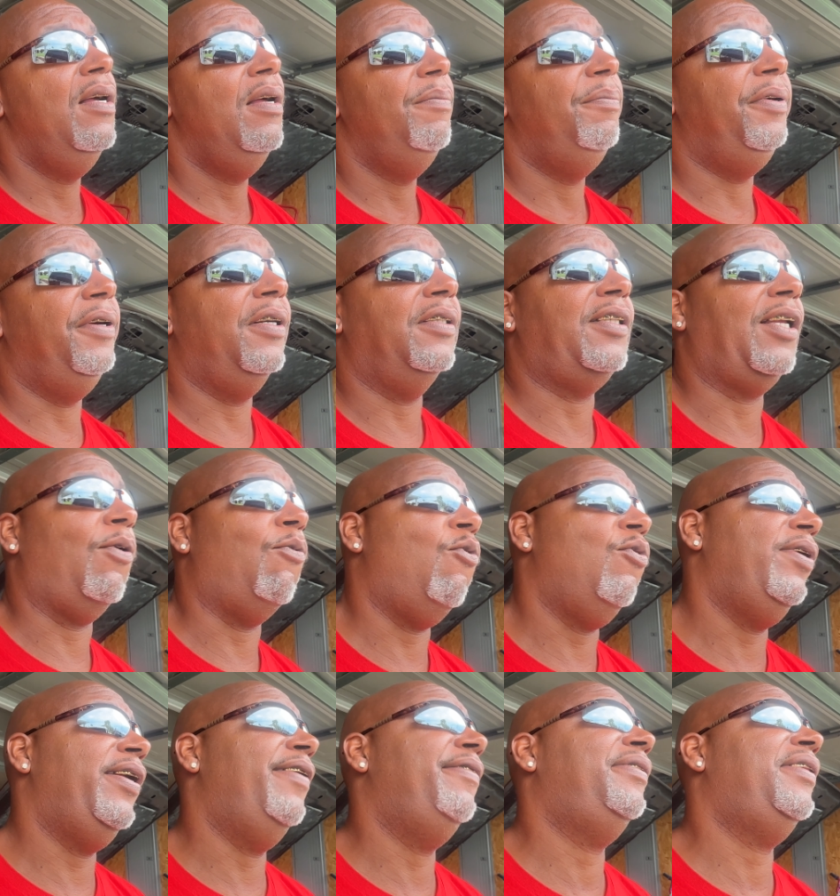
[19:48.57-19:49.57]
because I
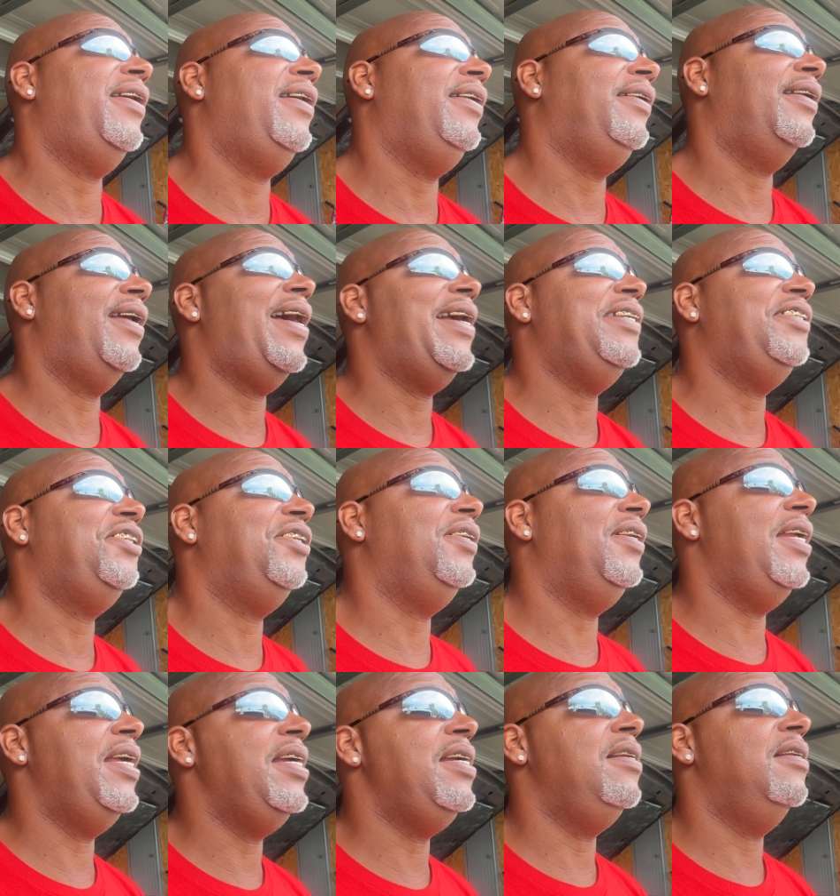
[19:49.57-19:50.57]
want everything nice and
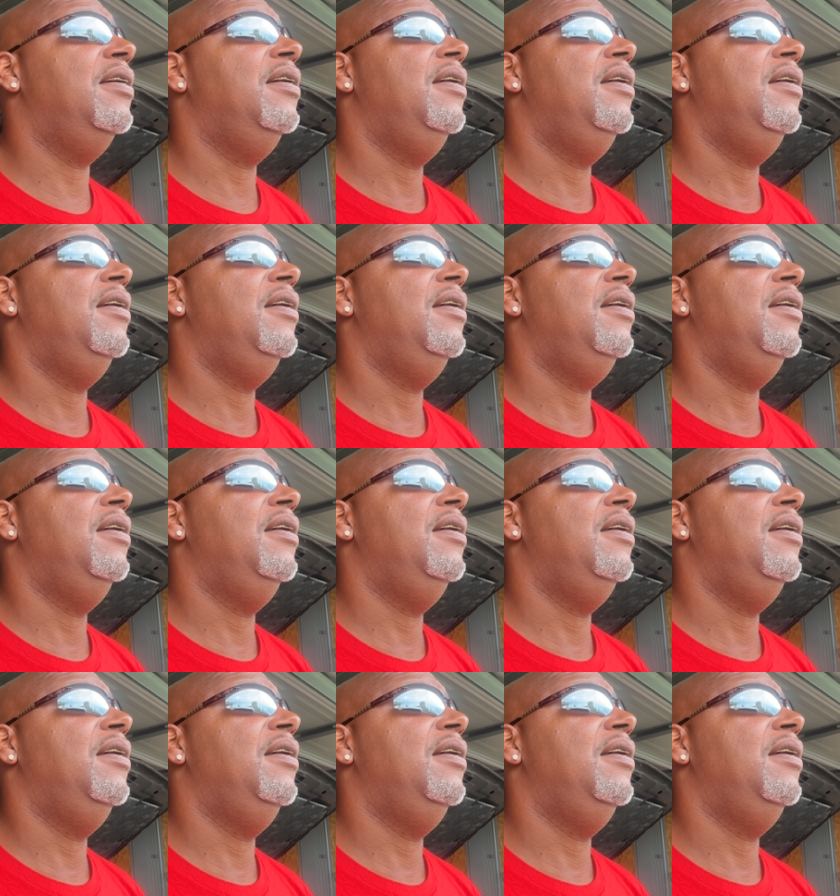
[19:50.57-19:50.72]
neat.